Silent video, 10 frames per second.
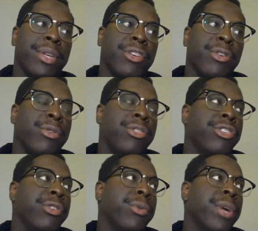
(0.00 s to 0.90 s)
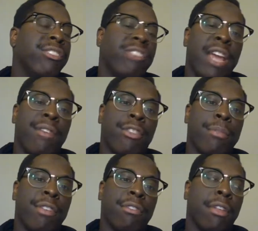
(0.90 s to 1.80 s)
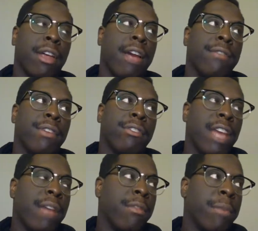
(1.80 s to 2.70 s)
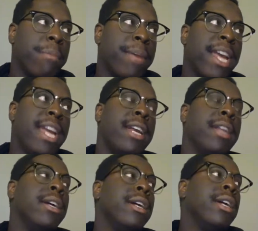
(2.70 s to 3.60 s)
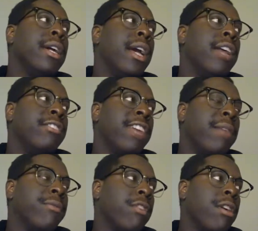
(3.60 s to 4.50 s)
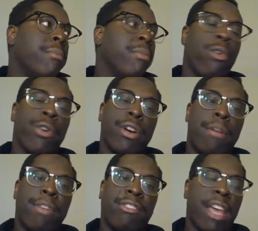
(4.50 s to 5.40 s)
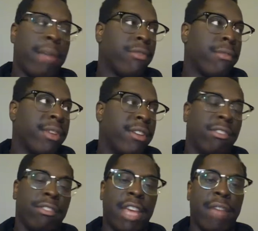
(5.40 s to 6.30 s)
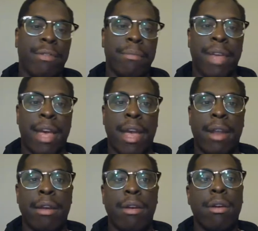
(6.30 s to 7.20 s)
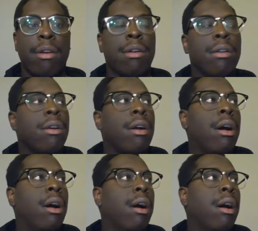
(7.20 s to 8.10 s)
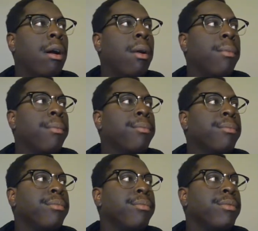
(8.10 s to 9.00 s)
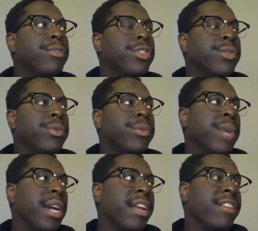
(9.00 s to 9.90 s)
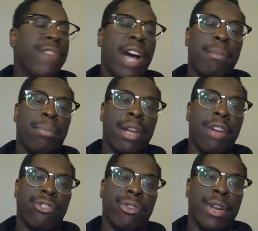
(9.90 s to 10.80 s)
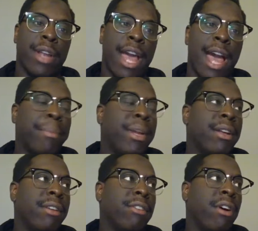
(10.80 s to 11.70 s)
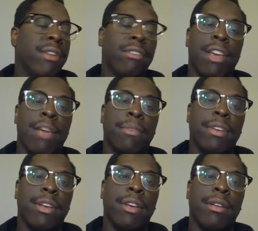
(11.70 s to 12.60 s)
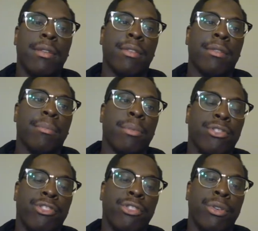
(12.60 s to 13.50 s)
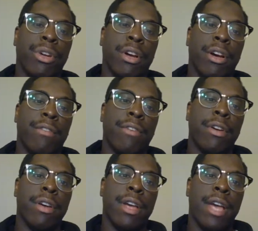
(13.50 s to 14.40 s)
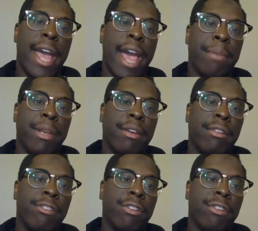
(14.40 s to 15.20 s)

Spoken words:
do to escape from this life, escape from our pain, escape from boredom, escape from this, escape from that, to I guess find pleasure and happiness, all this empty pursuit of happiness,